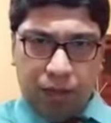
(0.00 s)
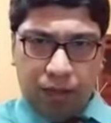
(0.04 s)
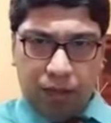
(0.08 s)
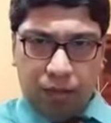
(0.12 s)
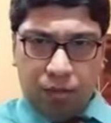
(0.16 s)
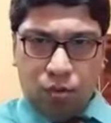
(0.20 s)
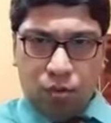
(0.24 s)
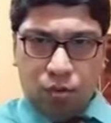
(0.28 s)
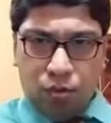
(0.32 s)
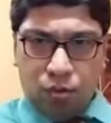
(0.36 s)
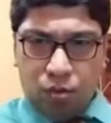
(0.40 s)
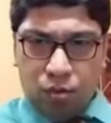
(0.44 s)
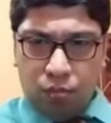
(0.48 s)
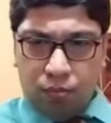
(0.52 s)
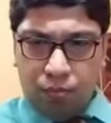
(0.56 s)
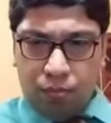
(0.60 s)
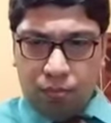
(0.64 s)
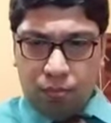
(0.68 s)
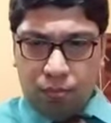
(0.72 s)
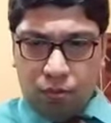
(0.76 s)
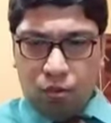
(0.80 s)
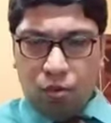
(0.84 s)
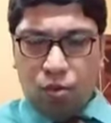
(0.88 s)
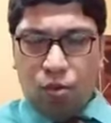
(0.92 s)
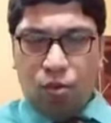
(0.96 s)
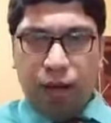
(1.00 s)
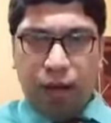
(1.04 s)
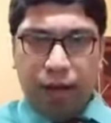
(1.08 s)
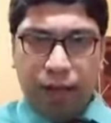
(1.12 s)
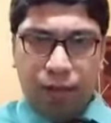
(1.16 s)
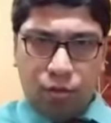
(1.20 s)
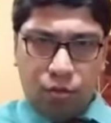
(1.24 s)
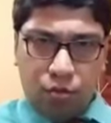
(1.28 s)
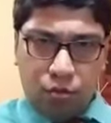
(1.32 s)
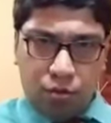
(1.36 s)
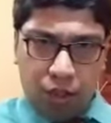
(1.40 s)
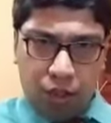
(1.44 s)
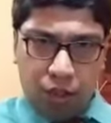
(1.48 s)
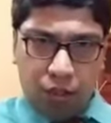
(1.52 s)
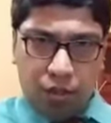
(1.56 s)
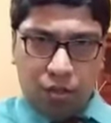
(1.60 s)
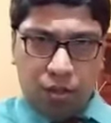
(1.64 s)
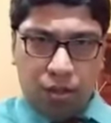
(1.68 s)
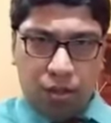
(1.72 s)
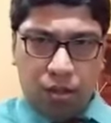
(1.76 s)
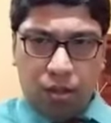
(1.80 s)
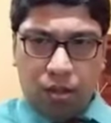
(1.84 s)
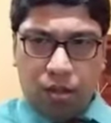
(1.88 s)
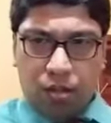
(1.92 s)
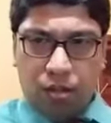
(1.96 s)
go and to sit
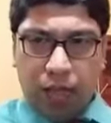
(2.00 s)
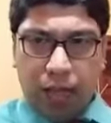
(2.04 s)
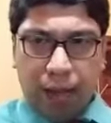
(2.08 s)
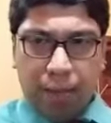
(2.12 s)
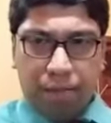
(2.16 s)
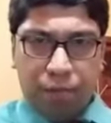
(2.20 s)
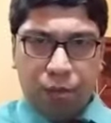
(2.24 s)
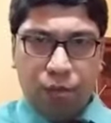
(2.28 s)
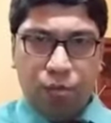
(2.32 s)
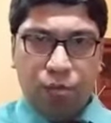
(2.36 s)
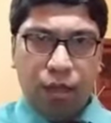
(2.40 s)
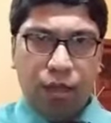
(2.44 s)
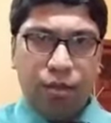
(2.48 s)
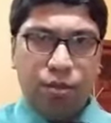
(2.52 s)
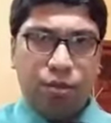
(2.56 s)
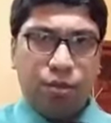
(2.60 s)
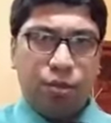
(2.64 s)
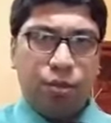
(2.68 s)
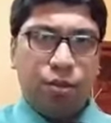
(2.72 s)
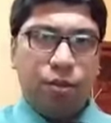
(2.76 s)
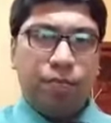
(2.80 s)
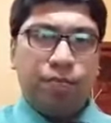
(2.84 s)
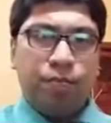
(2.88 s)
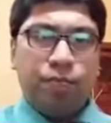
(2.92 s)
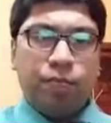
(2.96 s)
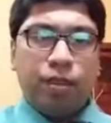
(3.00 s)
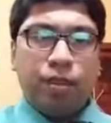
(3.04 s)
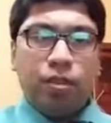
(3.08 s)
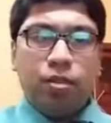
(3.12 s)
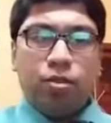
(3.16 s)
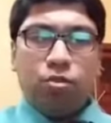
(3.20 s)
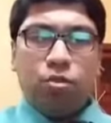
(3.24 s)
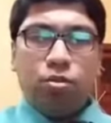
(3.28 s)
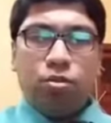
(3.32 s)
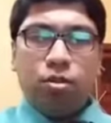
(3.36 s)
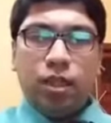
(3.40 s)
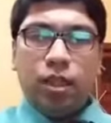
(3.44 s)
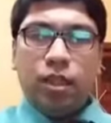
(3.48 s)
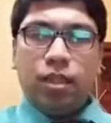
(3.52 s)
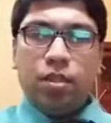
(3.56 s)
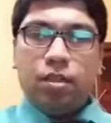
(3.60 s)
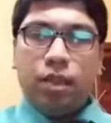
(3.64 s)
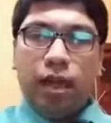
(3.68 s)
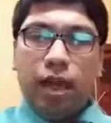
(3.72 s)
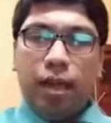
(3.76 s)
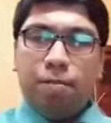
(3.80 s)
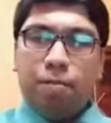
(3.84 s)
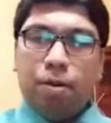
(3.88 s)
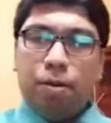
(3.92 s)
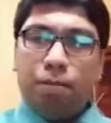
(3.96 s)
on the ambulance. So this
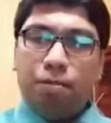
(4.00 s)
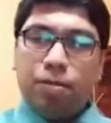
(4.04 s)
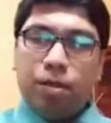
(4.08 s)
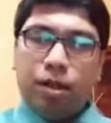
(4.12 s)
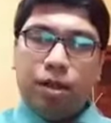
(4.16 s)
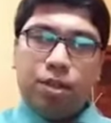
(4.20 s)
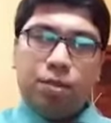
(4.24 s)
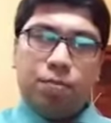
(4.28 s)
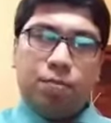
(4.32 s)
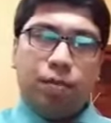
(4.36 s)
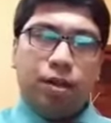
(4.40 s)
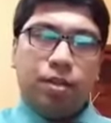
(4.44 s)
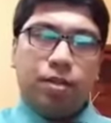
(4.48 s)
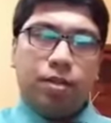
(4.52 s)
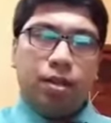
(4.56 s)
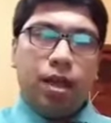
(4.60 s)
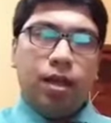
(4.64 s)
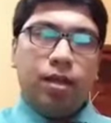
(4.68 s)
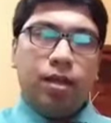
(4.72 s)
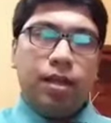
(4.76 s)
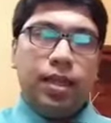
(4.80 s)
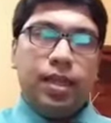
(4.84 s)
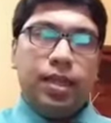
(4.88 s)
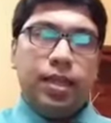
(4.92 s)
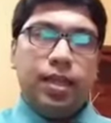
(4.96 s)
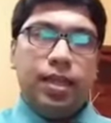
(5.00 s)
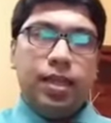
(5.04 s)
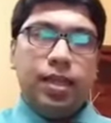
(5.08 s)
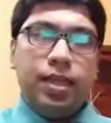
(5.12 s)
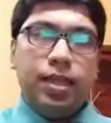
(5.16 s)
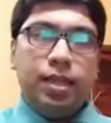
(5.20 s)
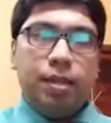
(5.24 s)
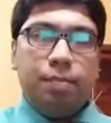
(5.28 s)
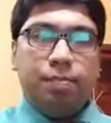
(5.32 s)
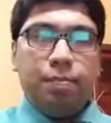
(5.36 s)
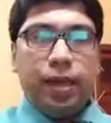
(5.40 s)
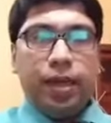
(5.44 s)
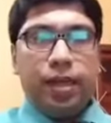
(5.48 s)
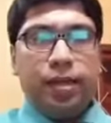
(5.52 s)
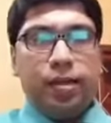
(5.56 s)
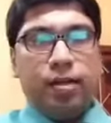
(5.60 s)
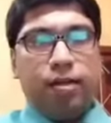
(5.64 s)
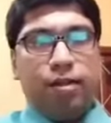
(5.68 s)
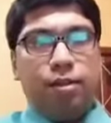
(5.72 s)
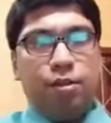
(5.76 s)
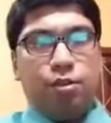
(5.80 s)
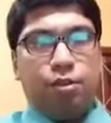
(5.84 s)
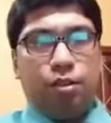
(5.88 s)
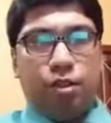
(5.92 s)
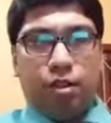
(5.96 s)
type of transfers are
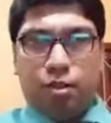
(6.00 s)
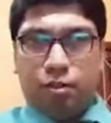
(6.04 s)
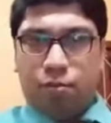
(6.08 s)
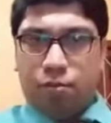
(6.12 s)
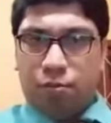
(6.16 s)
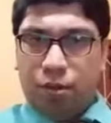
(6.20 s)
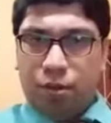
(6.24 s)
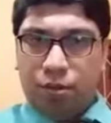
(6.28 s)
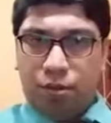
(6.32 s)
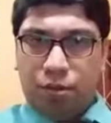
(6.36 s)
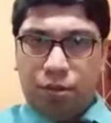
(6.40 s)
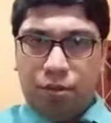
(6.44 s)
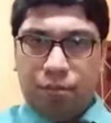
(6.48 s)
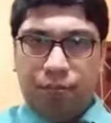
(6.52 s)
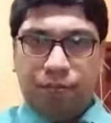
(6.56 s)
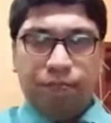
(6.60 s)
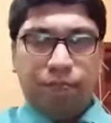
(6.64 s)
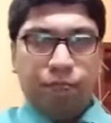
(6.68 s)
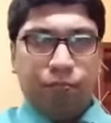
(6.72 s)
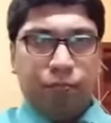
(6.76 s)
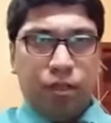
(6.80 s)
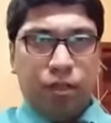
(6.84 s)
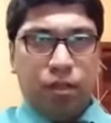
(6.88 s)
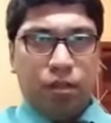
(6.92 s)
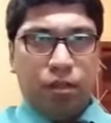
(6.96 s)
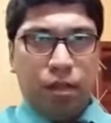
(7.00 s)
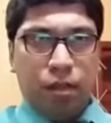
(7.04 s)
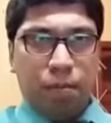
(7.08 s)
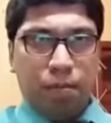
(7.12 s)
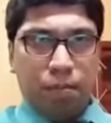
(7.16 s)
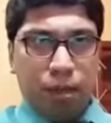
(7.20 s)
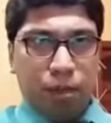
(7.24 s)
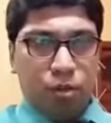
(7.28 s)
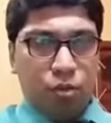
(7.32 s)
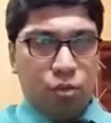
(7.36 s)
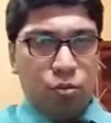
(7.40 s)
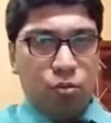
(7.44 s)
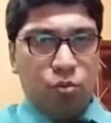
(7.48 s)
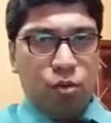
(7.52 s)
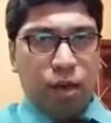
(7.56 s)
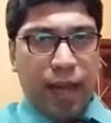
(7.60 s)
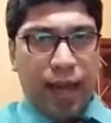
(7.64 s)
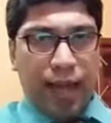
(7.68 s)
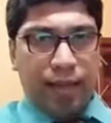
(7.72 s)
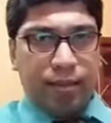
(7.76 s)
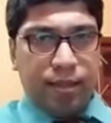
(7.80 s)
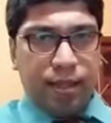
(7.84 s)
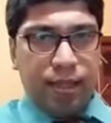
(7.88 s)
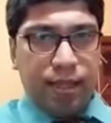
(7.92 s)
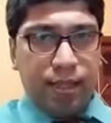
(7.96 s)
independent transfers. Number 2,
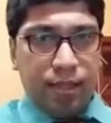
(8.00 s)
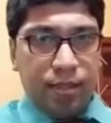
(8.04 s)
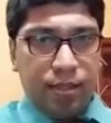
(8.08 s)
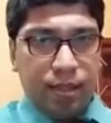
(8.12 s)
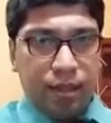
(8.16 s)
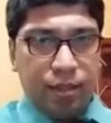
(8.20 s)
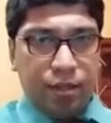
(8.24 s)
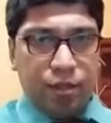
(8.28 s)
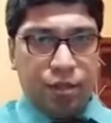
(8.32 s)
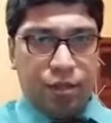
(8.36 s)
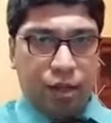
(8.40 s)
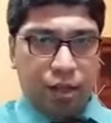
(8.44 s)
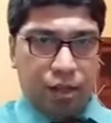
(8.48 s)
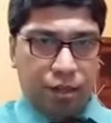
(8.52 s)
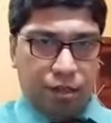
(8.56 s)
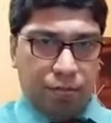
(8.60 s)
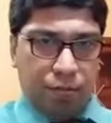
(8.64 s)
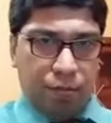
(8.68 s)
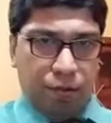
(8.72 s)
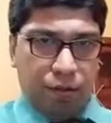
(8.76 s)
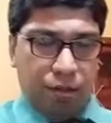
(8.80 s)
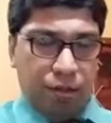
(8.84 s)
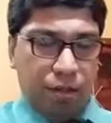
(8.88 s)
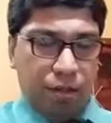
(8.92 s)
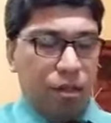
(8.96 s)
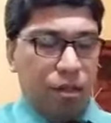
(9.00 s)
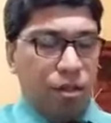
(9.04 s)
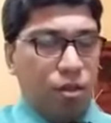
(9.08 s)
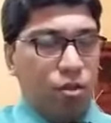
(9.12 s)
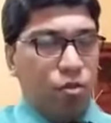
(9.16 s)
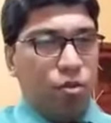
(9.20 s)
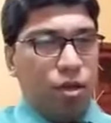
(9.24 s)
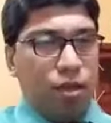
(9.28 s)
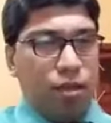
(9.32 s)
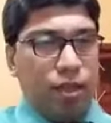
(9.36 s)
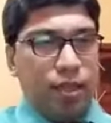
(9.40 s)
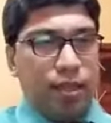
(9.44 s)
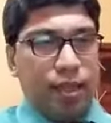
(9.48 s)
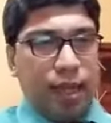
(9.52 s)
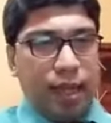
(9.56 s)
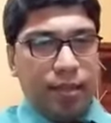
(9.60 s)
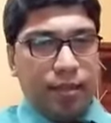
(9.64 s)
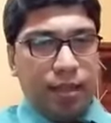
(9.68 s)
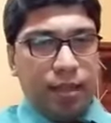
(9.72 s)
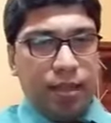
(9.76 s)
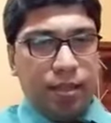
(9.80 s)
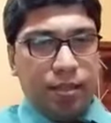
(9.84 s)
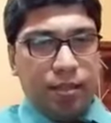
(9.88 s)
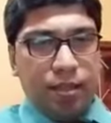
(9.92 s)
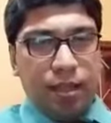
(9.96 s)
assisted transfer. What is
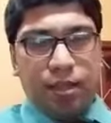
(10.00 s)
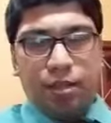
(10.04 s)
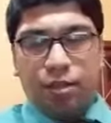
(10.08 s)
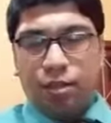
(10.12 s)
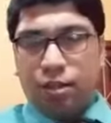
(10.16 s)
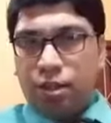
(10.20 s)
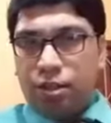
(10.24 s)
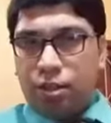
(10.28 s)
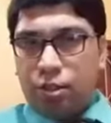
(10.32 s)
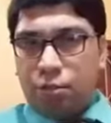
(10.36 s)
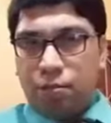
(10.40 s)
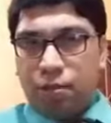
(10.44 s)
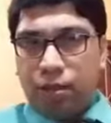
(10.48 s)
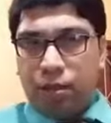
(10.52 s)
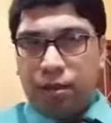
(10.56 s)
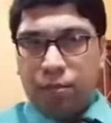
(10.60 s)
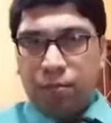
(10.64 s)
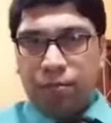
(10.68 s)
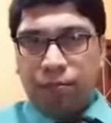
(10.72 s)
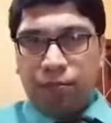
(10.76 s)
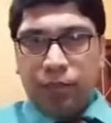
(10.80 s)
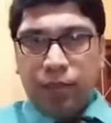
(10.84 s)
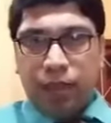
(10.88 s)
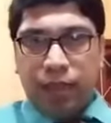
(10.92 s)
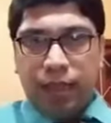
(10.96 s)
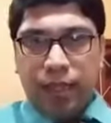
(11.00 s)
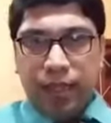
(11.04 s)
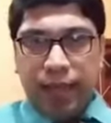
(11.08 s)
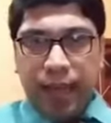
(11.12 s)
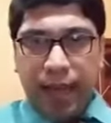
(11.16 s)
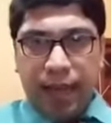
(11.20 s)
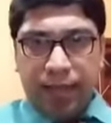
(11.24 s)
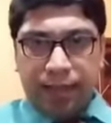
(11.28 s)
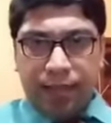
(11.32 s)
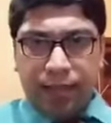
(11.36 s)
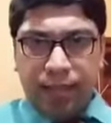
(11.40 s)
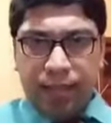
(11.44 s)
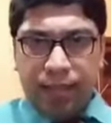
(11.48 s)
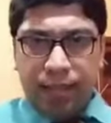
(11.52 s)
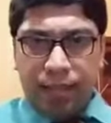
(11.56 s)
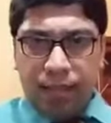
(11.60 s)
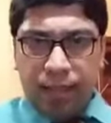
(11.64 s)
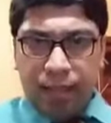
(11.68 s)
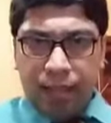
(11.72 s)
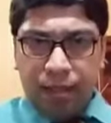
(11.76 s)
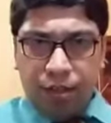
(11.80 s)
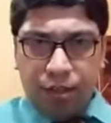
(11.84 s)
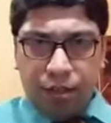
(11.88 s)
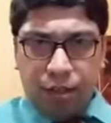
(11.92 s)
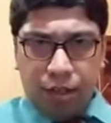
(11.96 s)
assisted transfer? In
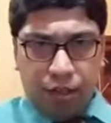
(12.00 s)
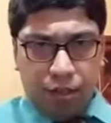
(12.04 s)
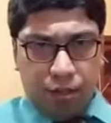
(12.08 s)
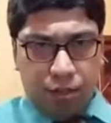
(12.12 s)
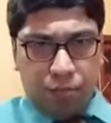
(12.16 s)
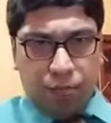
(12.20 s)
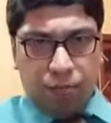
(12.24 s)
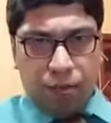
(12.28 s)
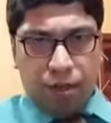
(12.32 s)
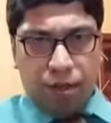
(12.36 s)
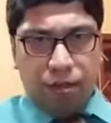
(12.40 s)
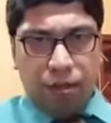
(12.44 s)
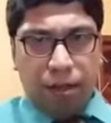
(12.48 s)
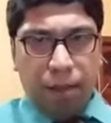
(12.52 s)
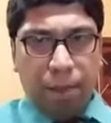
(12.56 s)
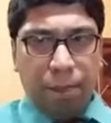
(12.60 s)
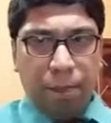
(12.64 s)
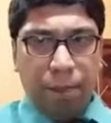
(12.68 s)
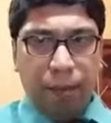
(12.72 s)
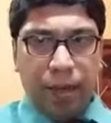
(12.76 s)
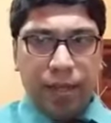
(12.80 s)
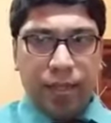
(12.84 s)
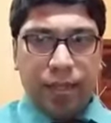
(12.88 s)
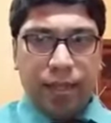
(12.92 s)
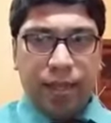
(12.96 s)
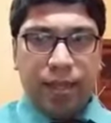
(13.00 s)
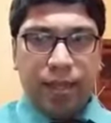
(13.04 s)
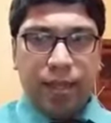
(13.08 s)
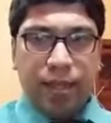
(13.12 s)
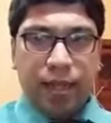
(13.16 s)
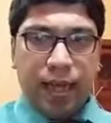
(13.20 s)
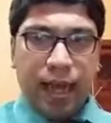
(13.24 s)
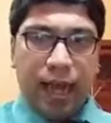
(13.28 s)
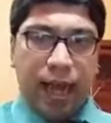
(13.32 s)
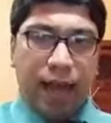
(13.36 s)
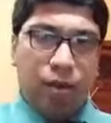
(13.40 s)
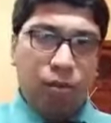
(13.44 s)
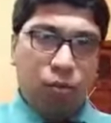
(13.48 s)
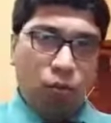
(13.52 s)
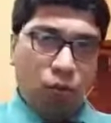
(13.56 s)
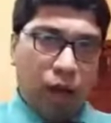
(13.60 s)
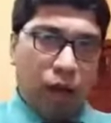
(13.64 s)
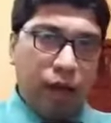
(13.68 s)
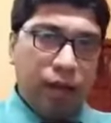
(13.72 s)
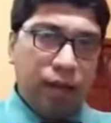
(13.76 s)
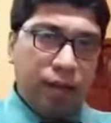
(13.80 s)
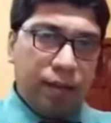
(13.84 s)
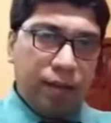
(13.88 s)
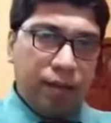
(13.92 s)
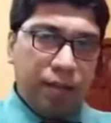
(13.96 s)
assisted transfer, the patient can
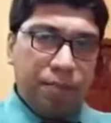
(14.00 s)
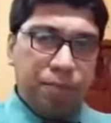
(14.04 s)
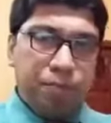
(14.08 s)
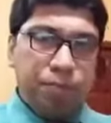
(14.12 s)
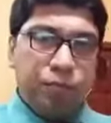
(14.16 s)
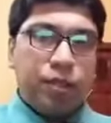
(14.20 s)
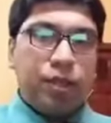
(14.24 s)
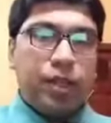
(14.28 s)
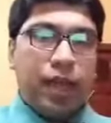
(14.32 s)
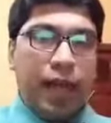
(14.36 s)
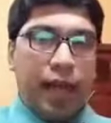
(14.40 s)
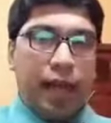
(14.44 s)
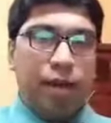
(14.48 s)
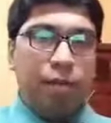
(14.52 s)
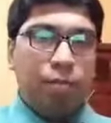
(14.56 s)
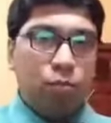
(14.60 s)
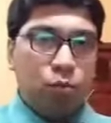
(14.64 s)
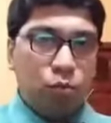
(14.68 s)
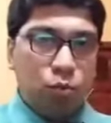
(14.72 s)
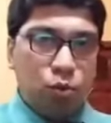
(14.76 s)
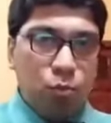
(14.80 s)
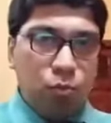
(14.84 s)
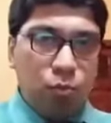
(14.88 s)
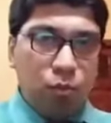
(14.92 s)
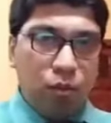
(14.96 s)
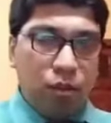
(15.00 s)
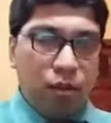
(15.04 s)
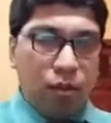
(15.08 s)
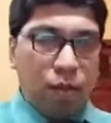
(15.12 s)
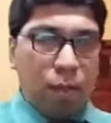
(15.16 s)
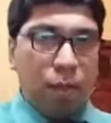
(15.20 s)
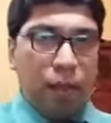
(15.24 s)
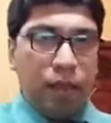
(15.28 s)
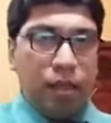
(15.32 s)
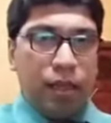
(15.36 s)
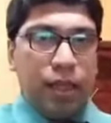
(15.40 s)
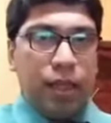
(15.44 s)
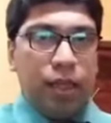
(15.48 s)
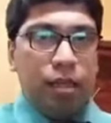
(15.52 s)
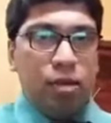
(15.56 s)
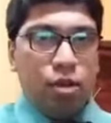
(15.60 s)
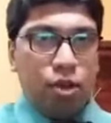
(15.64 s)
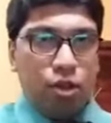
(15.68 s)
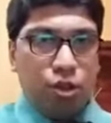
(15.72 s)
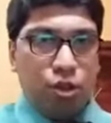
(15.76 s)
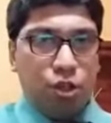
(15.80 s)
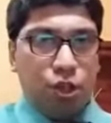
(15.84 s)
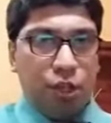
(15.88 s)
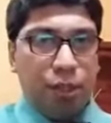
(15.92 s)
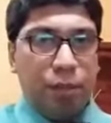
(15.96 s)
walk, can move, but he or
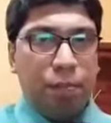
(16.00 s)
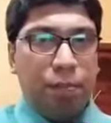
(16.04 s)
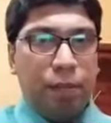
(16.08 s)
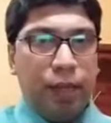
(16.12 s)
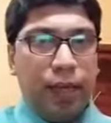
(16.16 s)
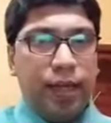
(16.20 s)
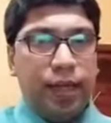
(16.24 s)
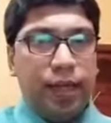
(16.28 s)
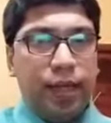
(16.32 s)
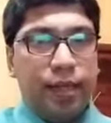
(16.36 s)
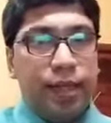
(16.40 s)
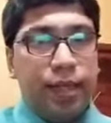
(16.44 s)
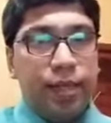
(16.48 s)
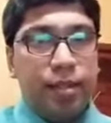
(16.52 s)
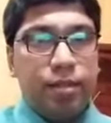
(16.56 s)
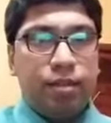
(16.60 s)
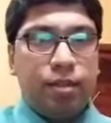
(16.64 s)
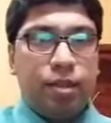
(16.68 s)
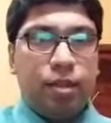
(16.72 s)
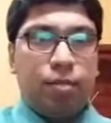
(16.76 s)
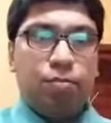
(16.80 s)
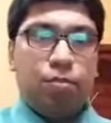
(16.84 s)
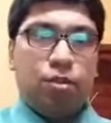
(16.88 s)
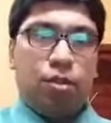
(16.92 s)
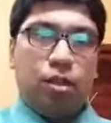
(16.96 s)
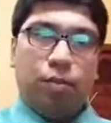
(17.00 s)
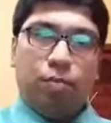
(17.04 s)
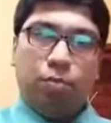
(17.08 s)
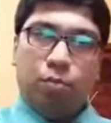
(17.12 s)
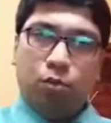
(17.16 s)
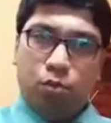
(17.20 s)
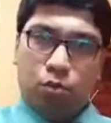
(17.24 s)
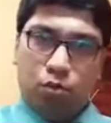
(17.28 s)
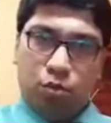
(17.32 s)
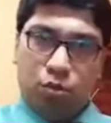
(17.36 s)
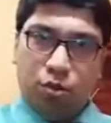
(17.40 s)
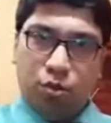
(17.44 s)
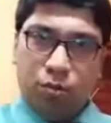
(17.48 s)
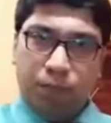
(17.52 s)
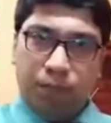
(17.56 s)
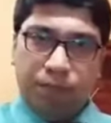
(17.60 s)
she may need some support.